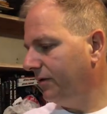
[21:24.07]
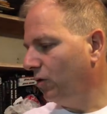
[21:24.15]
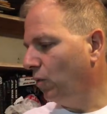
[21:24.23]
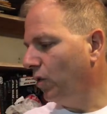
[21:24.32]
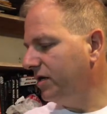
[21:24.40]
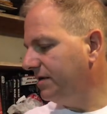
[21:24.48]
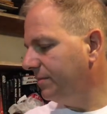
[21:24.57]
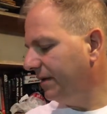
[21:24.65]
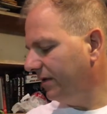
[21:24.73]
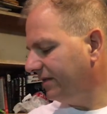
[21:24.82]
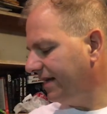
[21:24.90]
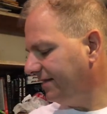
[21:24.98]
little wooden
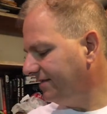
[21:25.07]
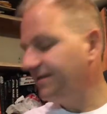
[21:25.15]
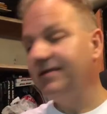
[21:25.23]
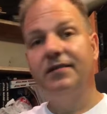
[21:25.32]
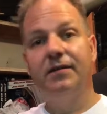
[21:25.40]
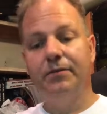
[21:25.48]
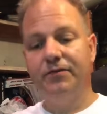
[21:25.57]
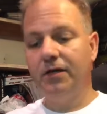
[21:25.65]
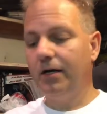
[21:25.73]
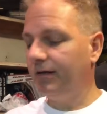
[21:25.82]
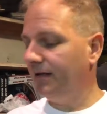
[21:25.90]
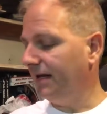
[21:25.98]
build kits that we've
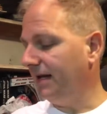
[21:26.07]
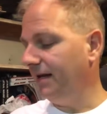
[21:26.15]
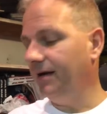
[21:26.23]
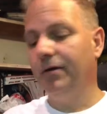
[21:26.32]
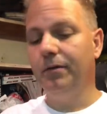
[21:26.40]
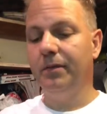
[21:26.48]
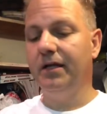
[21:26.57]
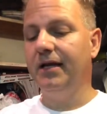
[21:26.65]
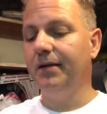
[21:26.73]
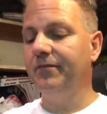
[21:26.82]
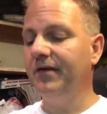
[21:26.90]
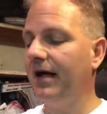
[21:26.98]
done. The
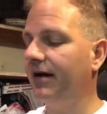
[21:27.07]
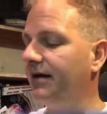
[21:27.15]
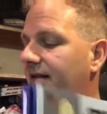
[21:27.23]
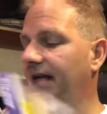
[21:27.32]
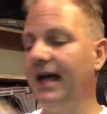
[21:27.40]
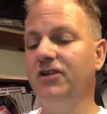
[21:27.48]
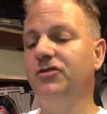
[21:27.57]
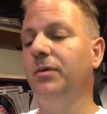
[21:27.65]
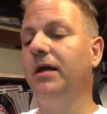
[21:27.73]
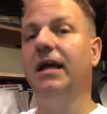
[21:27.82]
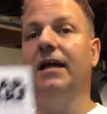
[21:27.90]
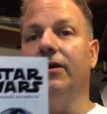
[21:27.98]
Millennium Falcon, the
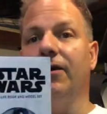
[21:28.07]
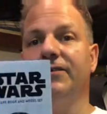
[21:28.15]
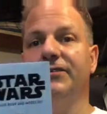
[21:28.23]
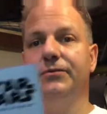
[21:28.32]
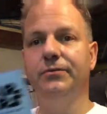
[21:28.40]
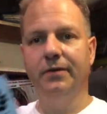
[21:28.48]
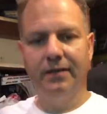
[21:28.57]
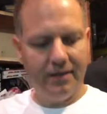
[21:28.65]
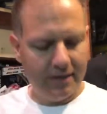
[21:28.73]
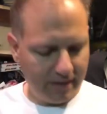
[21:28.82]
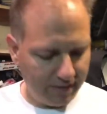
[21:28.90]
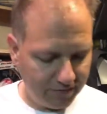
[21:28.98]
X-Wing, and R2.
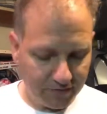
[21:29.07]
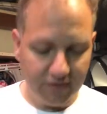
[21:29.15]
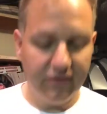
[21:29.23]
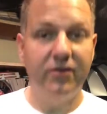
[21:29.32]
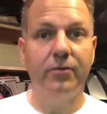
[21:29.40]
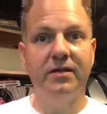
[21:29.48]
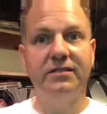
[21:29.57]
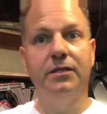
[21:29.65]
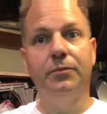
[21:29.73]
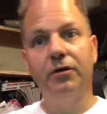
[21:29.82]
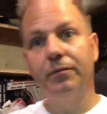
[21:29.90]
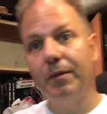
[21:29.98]
So this is the rest of
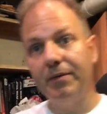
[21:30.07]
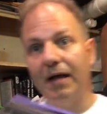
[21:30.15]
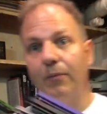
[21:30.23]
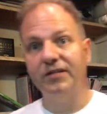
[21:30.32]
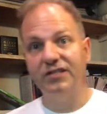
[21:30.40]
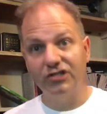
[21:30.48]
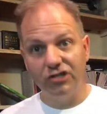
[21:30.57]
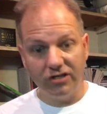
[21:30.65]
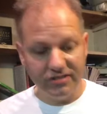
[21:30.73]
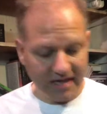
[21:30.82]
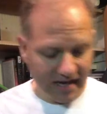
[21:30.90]
the book. Remember, that wasn't just